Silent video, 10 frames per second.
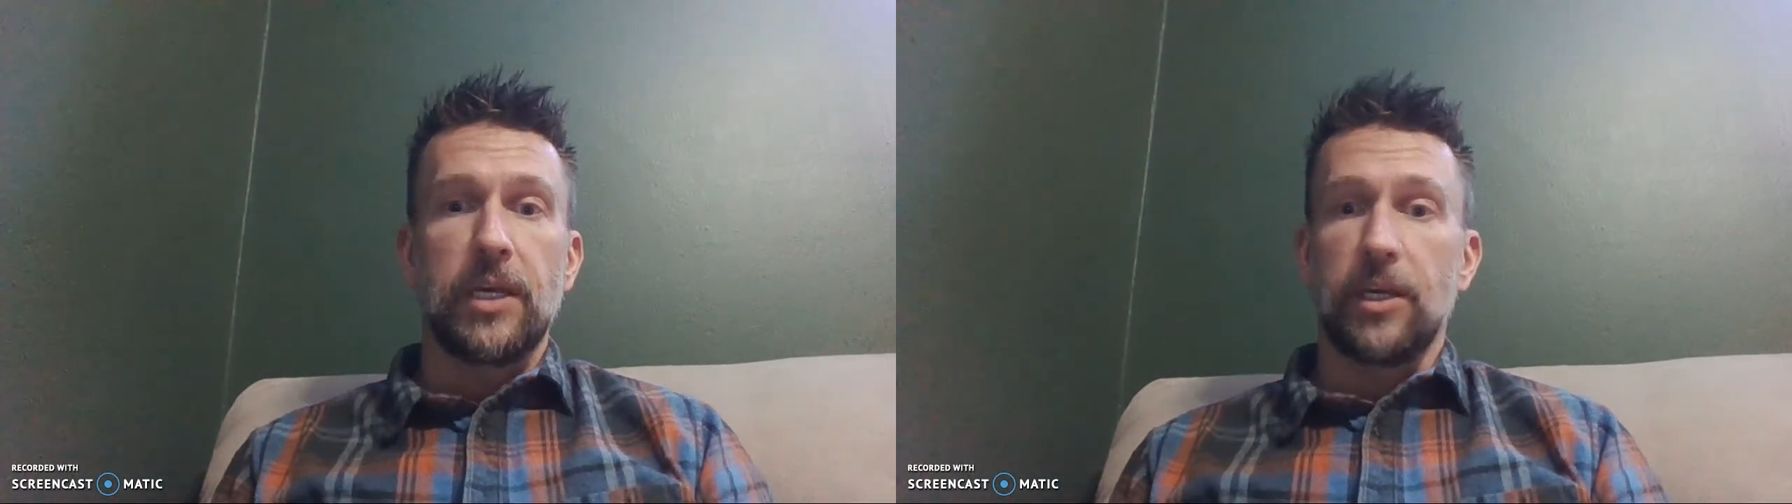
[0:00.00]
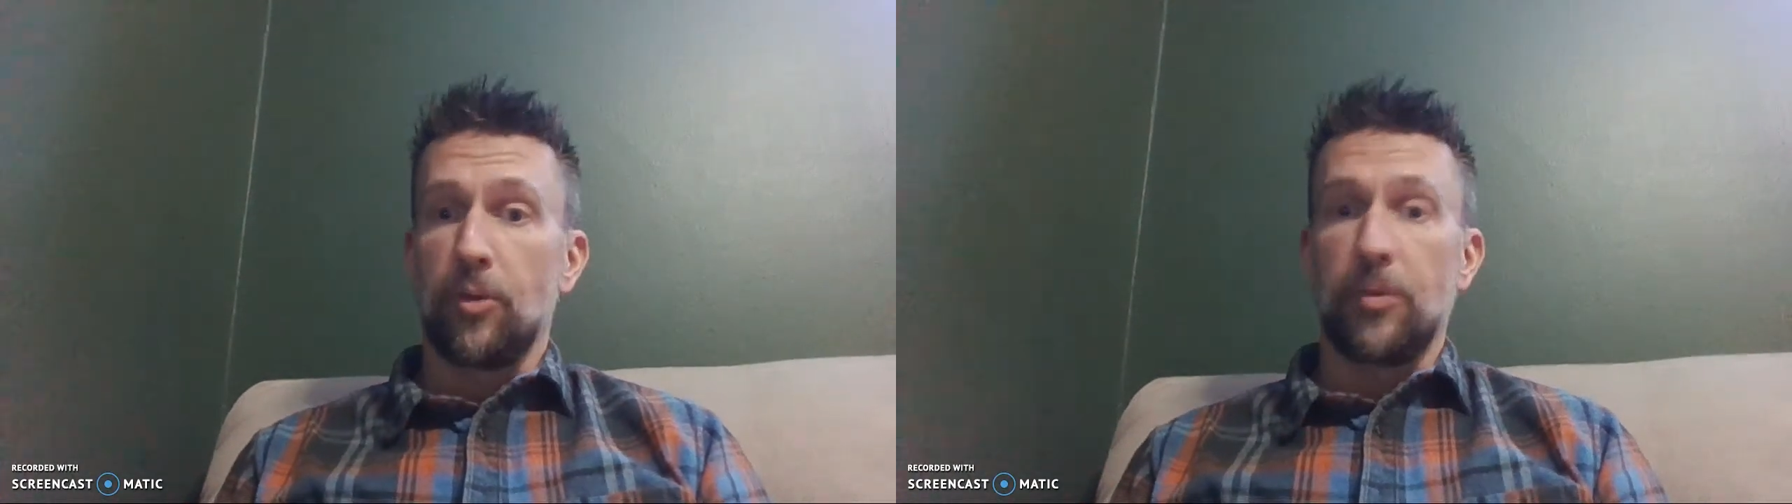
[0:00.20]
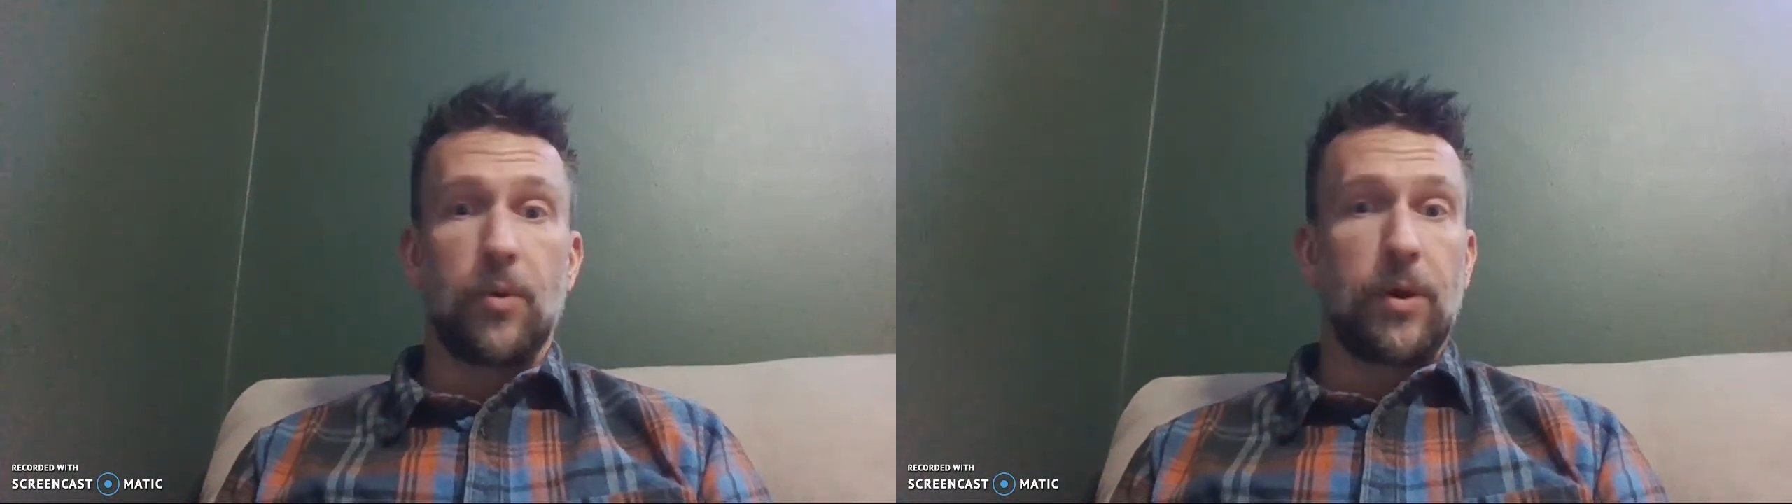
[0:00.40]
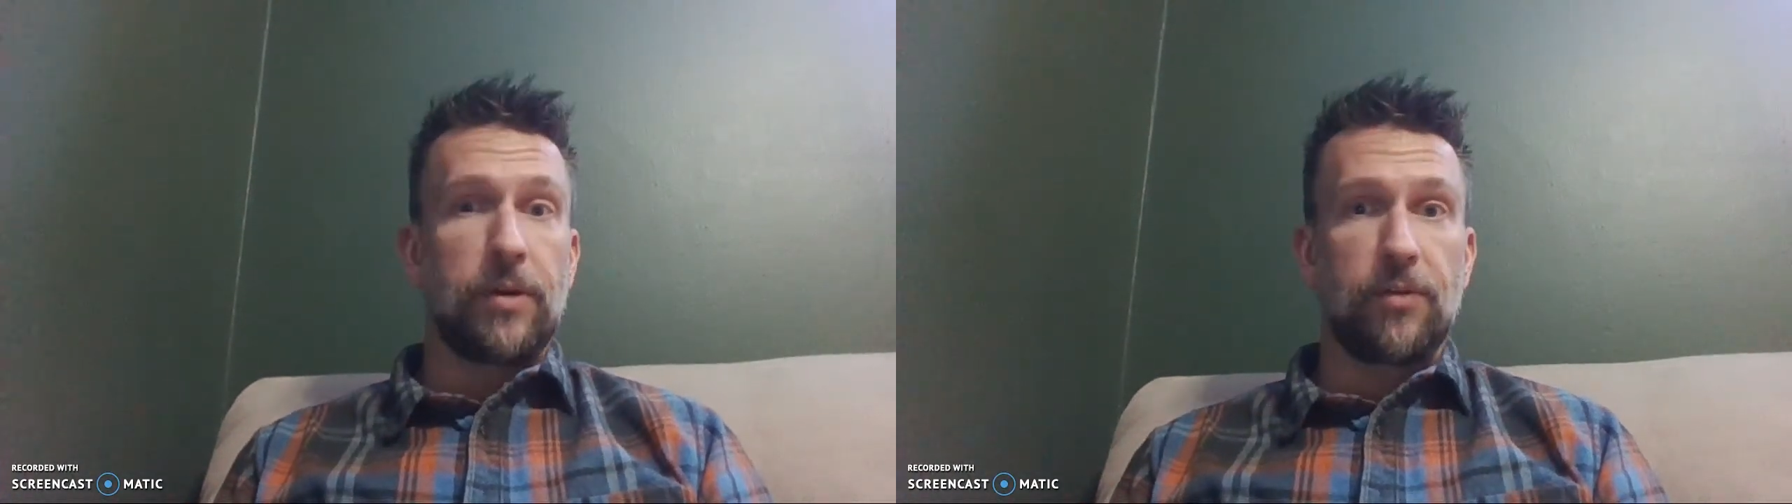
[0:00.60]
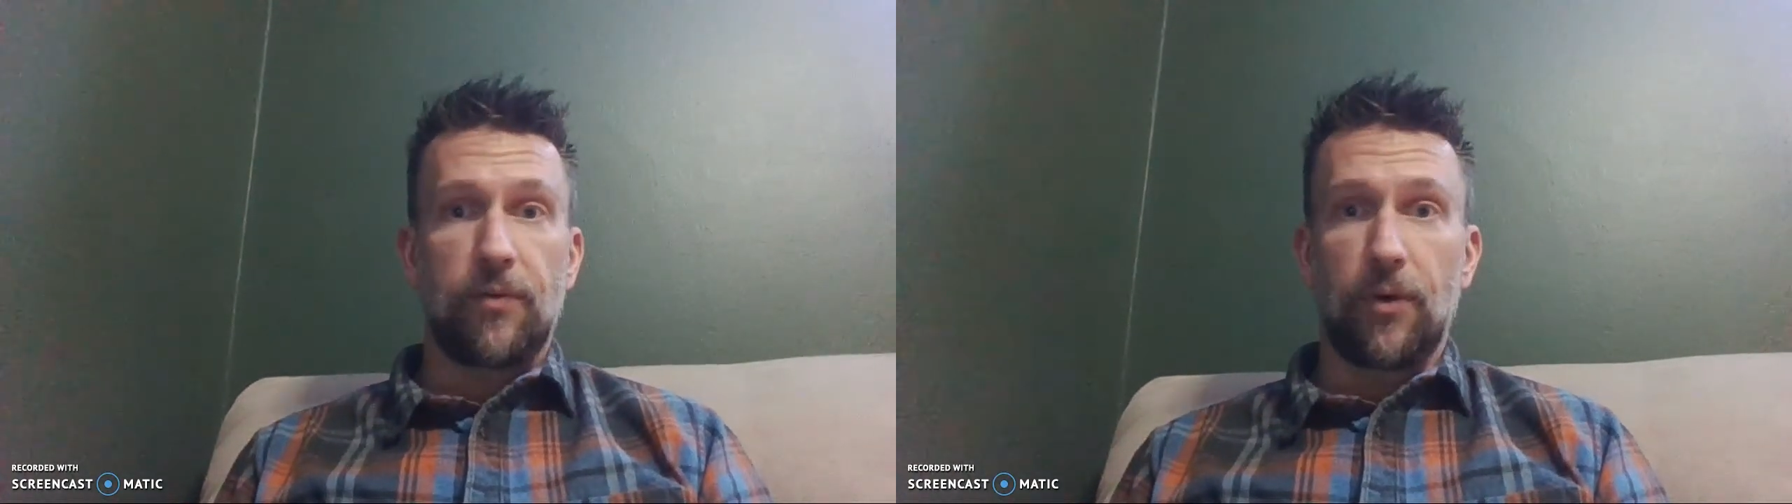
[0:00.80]
It'll be one
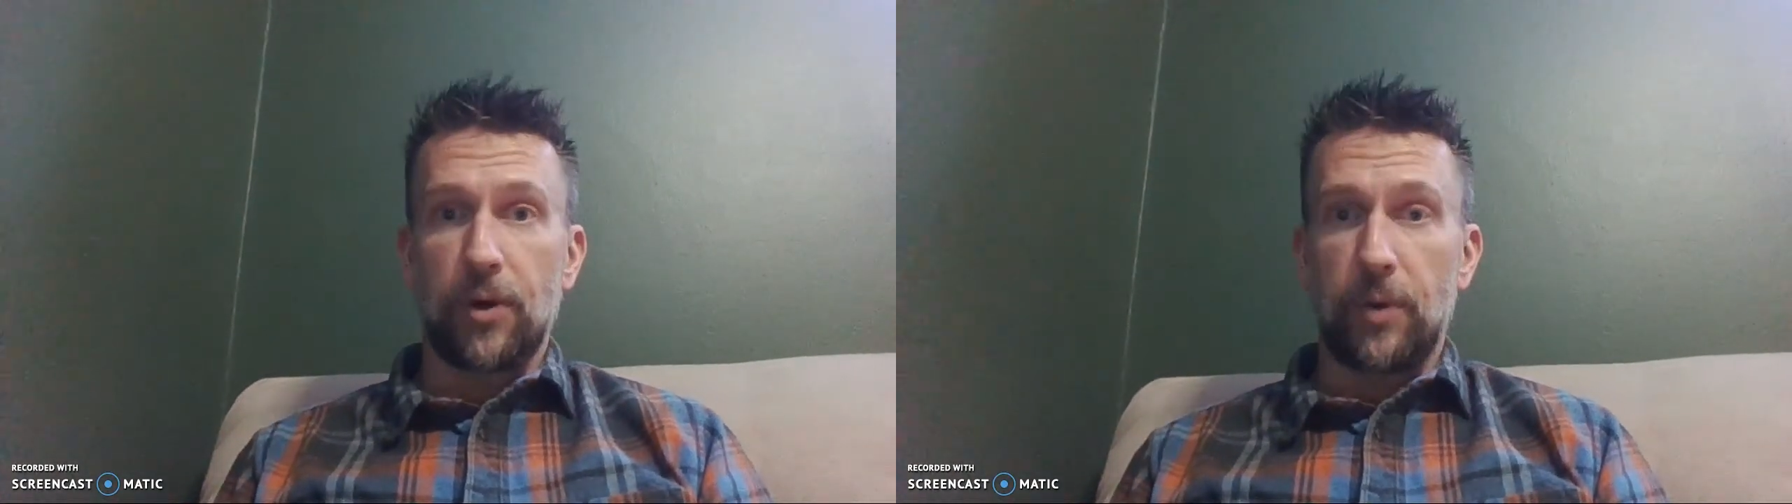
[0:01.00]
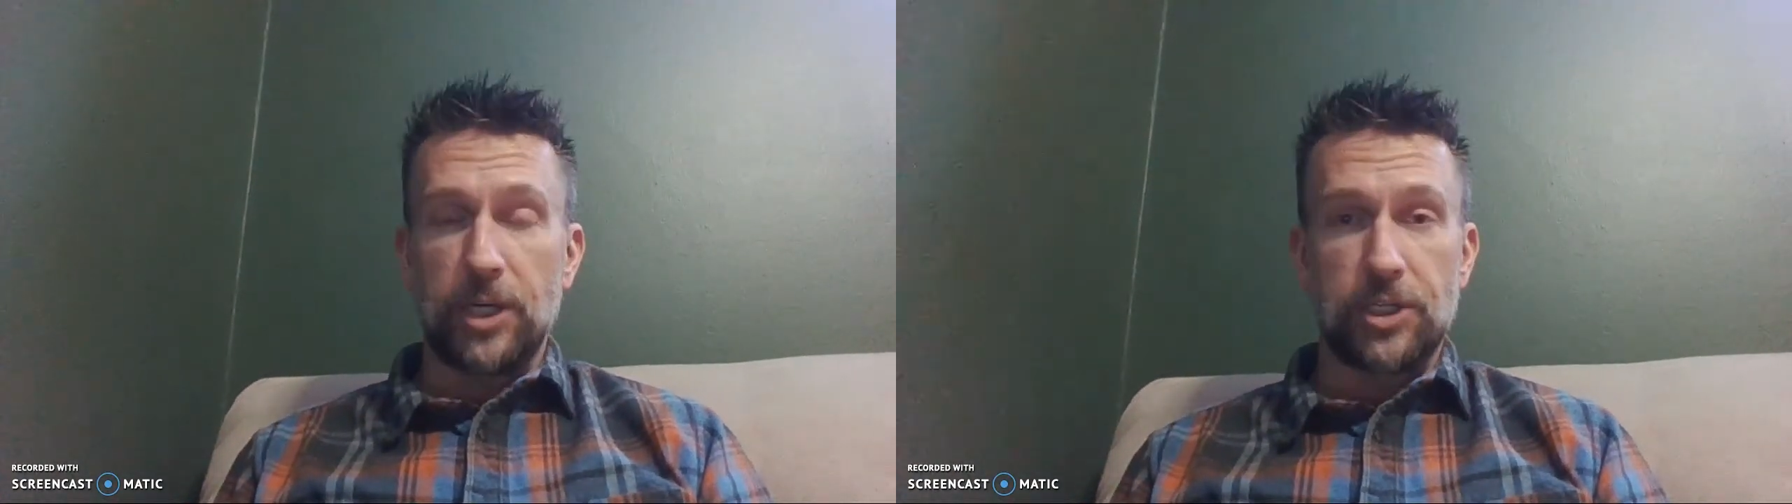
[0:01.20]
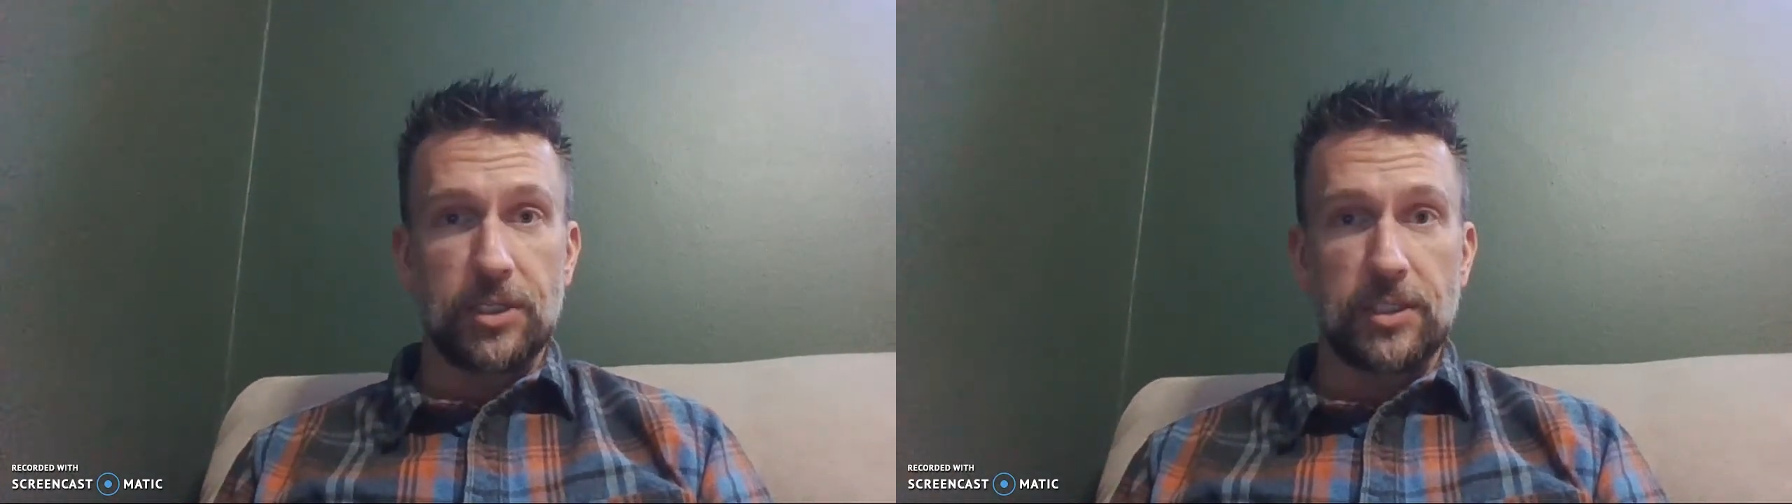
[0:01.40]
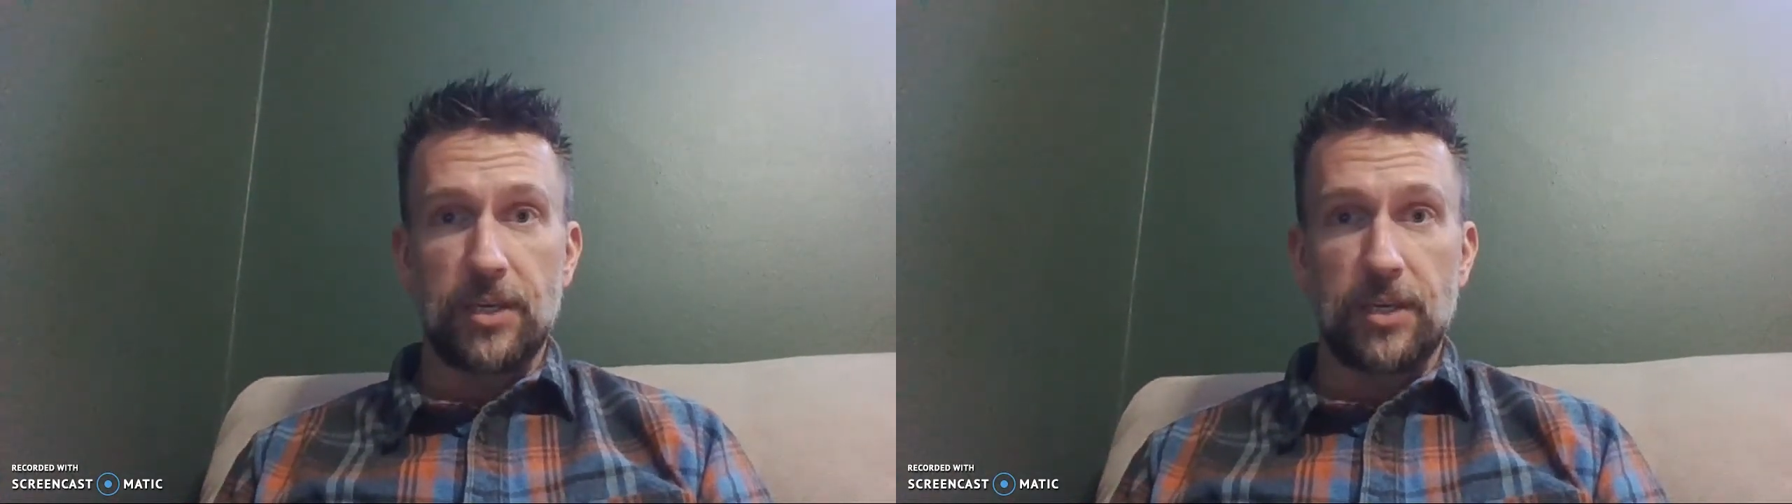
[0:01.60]
of the 4 questions